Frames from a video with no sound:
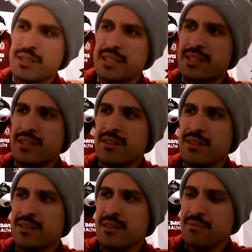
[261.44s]
this year.
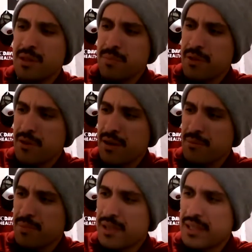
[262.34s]
Might be wrong,
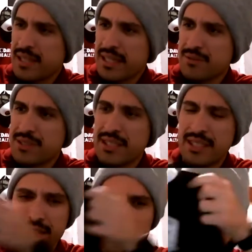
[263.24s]
but I think I've seen it in the